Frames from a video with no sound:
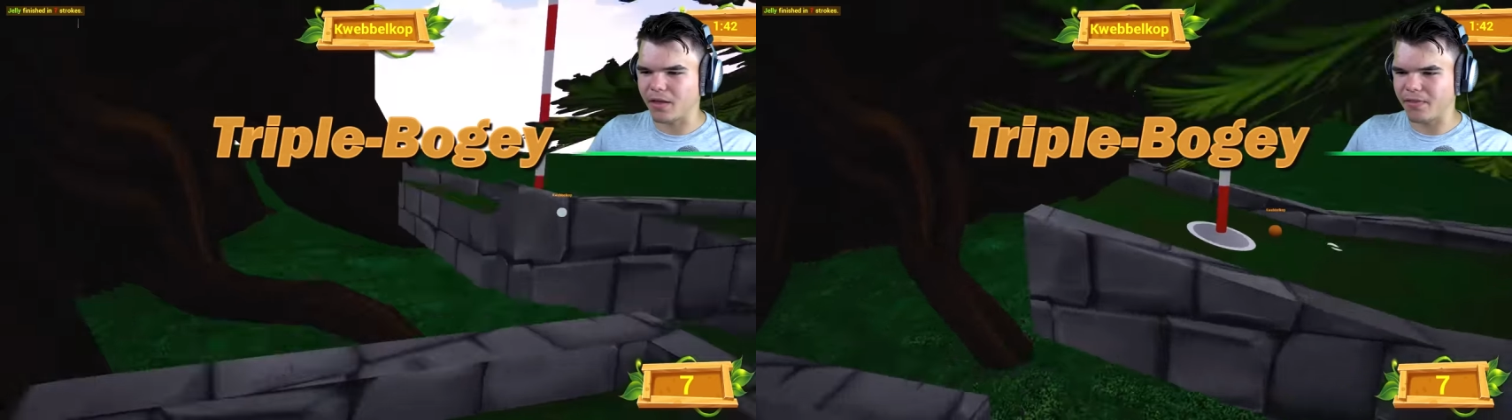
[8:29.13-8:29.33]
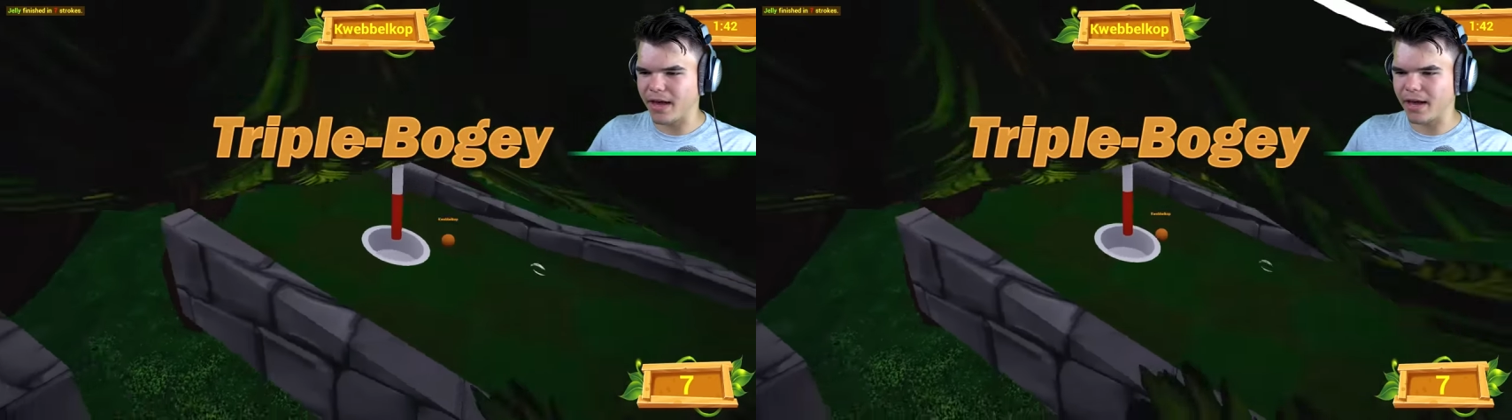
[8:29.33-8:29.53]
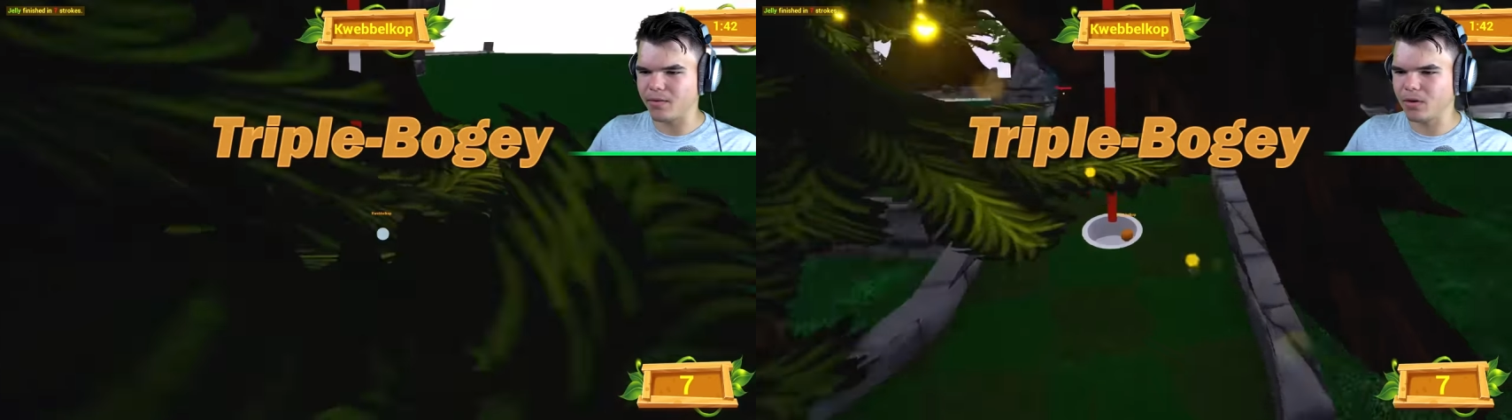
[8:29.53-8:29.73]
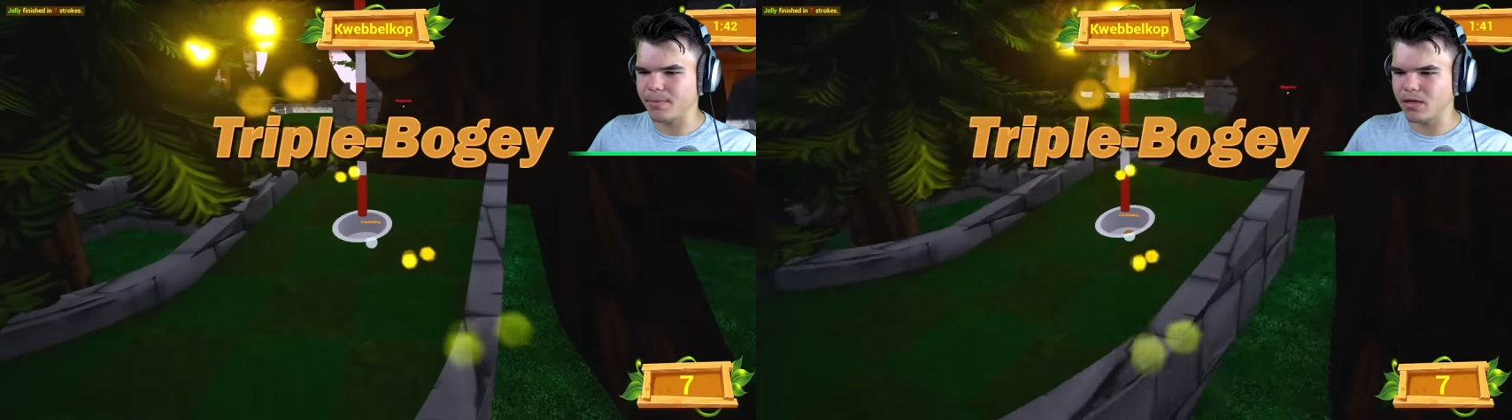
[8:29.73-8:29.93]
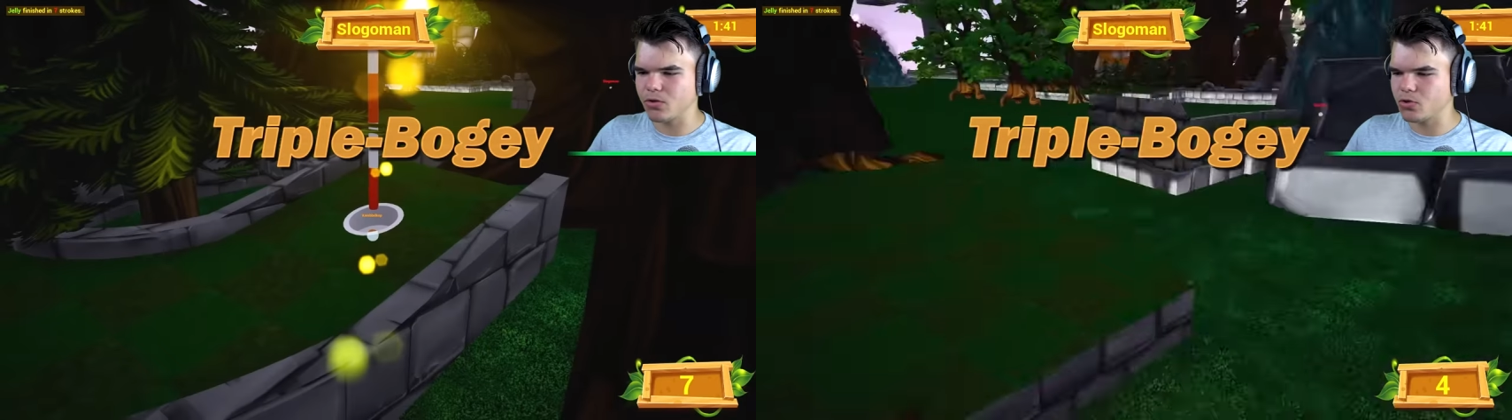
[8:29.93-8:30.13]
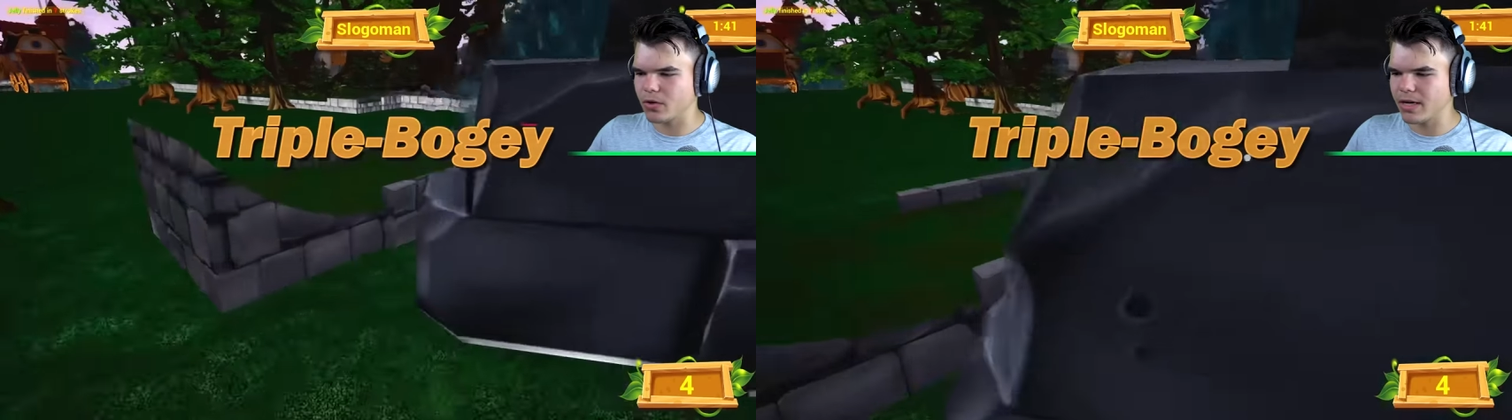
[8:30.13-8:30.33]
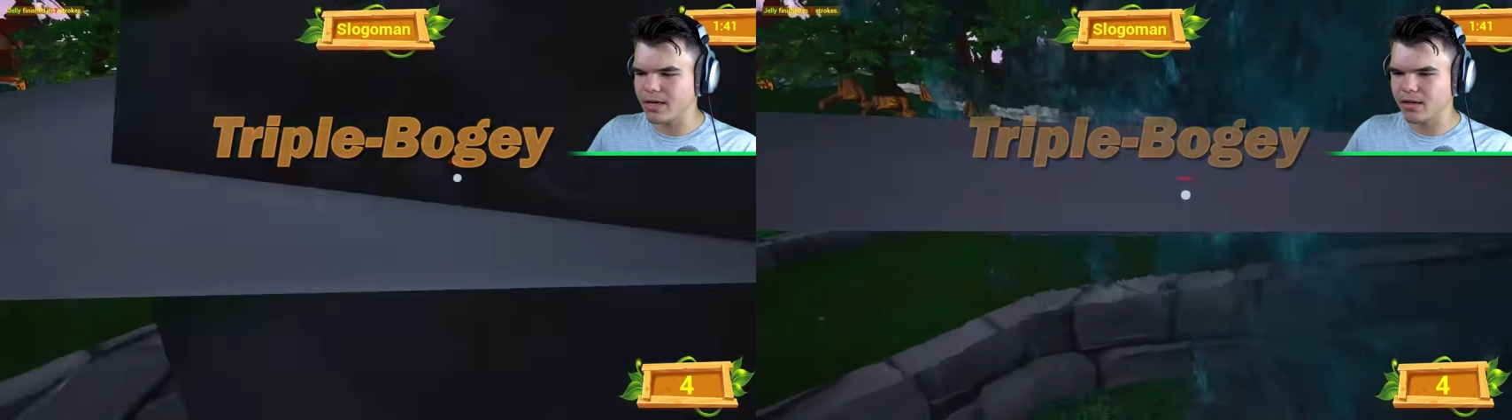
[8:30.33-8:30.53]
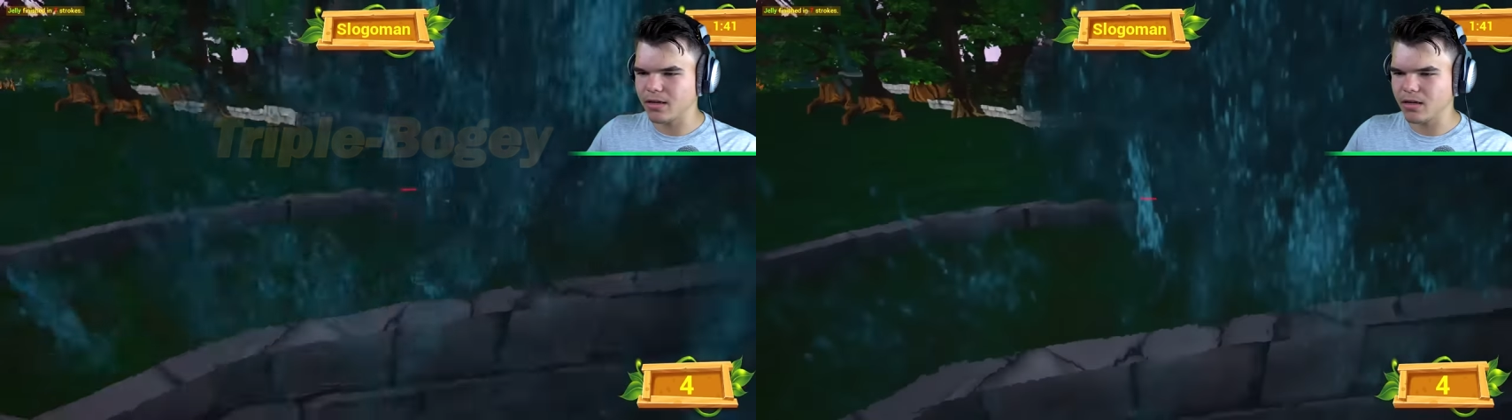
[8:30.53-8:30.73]
on that. What about you, Jordi?
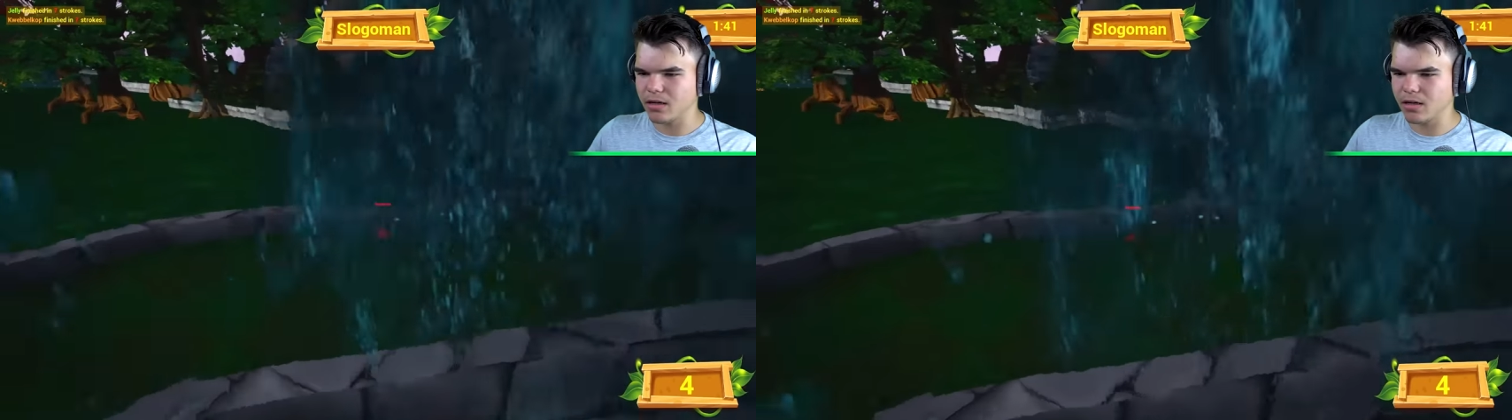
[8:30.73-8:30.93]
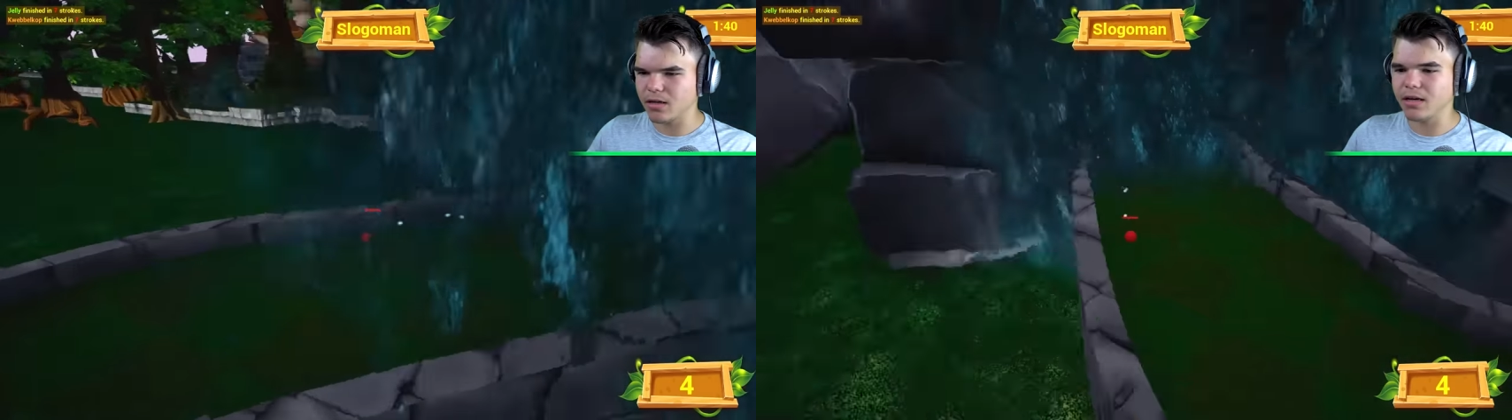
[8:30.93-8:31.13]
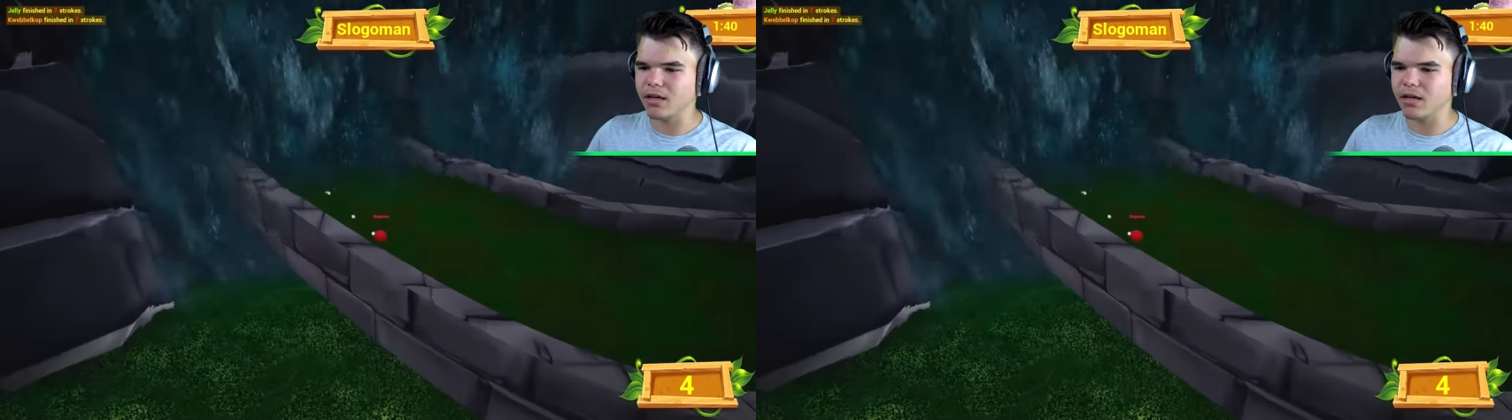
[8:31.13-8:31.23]
In seven.